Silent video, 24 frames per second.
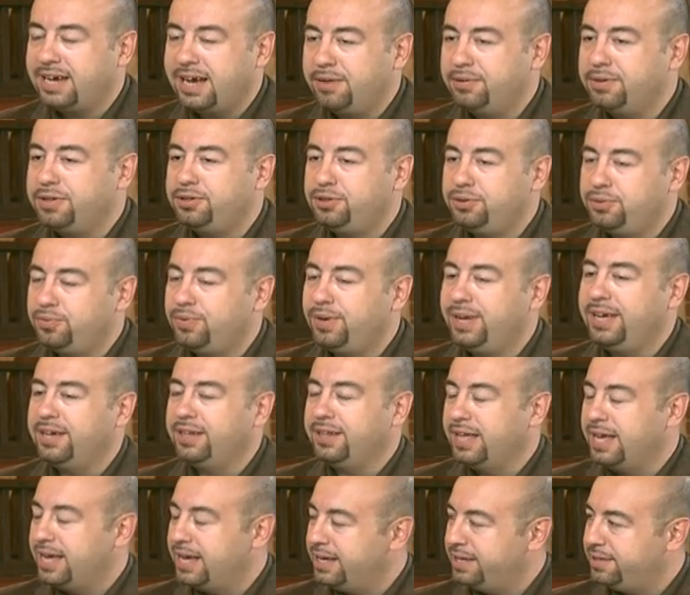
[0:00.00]
How did you
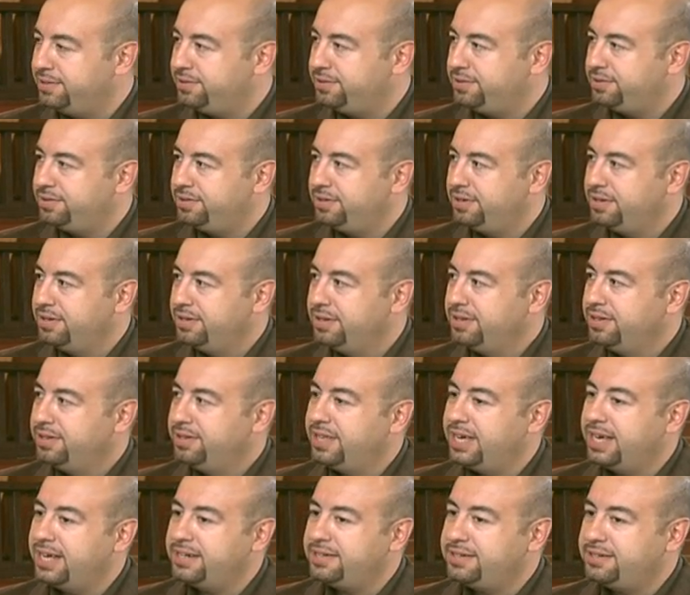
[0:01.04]
realize
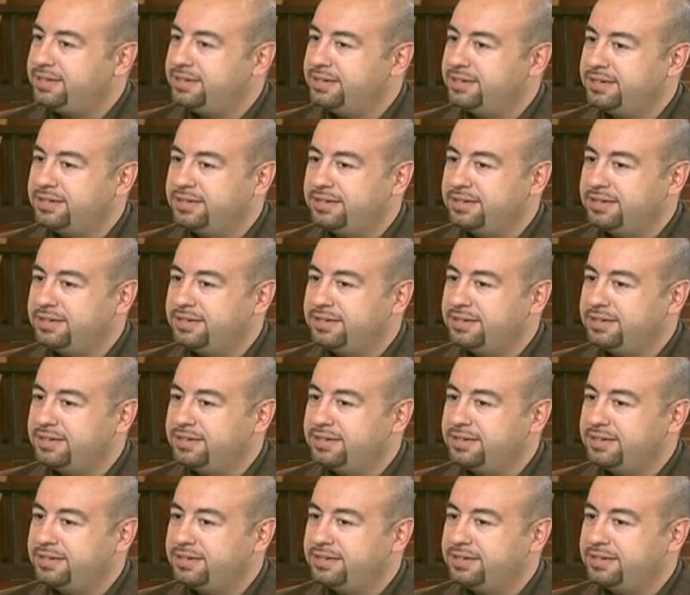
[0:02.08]
that